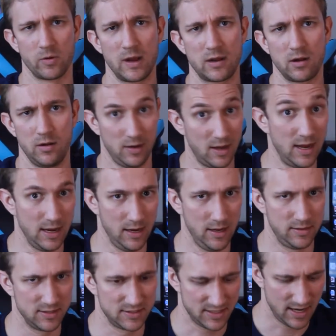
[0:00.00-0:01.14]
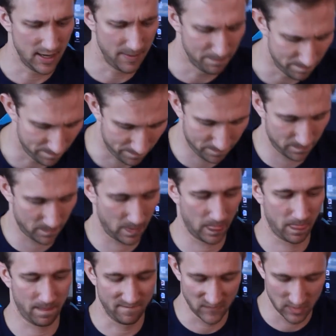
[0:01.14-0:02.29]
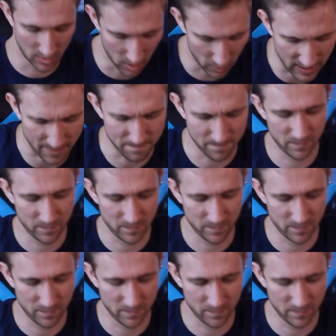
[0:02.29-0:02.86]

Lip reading: record, I hate this game. Okay.